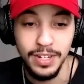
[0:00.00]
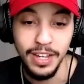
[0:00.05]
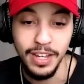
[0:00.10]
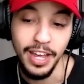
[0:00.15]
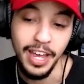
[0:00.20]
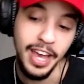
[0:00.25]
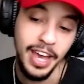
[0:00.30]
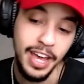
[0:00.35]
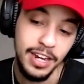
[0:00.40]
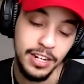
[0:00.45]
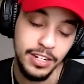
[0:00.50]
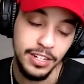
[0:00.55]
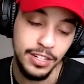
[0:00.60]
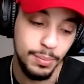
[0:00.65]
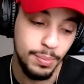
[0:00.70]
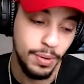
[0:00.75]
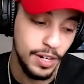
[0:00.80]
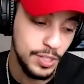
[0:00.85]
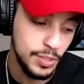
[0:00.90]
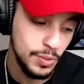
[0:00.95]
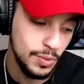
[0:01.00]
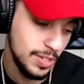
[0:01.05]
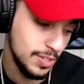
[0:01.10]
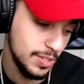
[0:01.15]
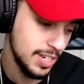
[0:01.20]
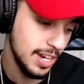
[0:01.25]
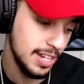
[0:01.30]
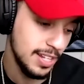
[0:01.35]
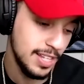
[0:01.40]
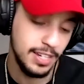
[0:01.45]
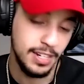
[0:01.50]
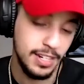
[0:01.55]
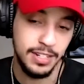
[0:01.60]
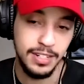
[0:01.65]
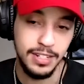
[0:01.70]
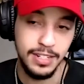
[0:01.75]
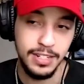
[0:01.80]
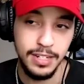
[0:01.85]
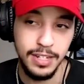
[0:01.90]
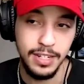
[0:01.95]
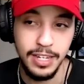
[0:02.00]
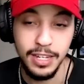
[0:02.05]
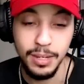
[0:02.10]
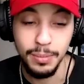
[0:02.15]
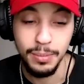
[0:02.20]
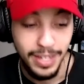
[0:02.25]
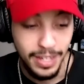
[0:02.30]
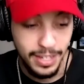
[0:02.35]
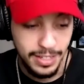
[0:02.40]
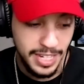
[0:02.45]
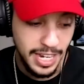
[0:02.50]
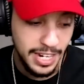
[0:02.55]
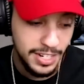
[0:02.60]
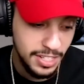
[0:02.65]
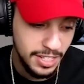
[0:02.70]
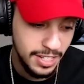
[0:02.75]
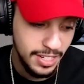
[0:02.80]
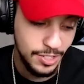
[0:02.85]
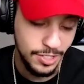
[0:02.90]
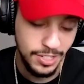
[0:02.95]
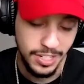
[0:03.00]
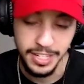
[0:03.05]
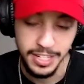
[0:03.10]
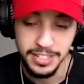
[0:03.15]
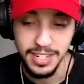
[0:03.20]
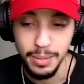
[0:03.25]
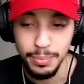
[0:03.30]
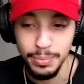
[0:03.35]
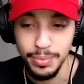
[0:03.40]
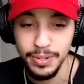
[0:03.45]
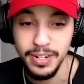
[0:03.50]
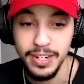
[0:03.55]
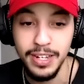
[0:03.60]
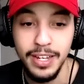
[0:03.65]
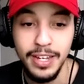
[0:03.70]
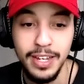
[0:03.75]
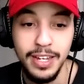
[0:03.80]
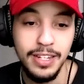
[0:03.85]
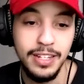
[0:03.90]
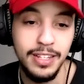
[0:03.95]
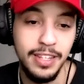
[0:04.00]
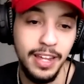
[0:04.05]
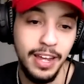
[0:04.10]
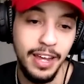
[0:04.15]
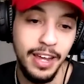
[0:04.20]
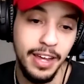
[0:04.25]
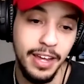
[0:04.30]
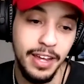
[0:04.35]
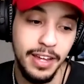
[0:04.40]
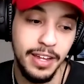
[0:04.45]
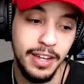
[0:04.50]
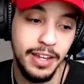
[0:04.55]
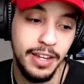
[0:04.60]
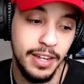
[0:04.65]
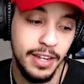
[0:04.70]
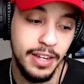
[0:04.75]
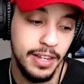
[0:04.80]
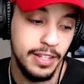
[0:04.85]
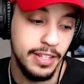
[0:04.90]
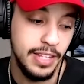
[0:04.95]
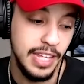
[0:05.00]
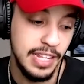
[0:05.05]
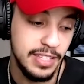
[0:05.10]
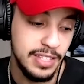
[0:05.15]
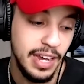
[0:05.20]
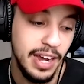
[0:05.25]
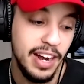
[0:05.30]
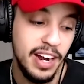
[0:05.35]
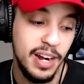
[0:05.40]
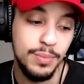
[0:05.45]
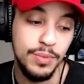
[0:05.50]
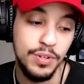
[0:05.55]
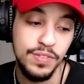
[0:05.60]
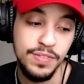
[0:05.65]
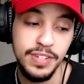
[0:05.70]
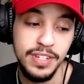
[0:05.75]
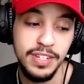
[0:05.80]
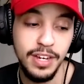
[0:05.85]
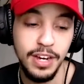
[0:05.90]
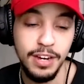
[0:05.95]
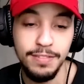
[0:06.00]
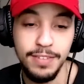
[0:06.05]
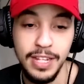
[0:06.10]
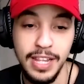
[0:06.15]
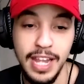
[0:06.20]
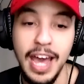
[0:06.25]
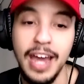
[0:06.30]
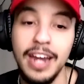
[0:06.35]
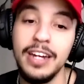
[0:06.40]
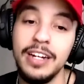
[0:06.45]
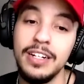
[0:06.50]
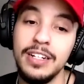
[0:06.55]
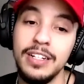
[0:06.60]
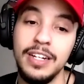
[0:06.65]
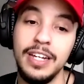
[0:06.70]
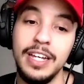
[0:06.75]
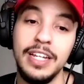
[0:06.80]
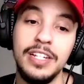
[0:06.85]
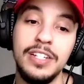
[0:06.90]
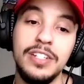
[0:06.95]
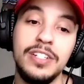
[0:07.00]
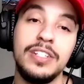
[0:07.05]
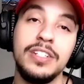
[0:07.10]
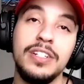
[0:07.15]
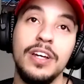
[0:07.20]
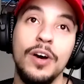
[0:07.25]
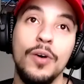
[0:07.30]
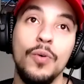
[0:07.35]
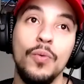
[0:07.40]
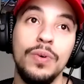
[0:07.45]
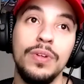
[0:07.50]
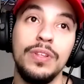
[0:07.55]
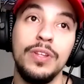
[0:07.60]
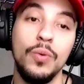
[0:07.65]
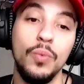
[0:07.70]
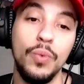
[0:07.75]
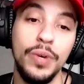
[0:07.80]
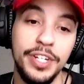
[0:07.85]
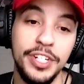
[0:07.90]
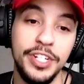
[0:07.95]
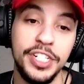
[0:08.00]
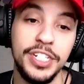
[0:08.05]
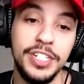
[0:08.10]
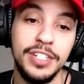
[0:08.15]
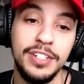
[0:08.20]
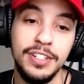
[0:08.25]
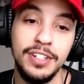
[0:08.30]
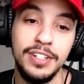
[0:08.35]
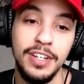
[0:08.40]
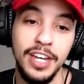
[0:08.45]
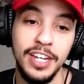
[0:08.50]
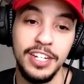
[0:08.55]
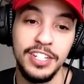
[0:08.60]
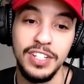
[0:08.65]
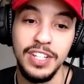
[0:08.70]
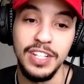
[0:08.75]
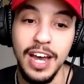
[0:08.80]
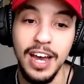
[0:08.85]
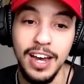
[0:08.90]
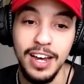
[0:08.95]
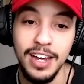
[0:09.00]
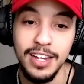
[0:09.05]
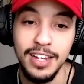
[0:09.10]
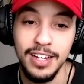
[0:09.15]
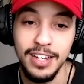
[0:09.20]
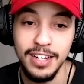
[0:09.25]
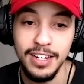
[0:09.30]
And another part to it that's kind of like it could be attached to this or like separate, that the entire movie of Aladdin is the wish. It's not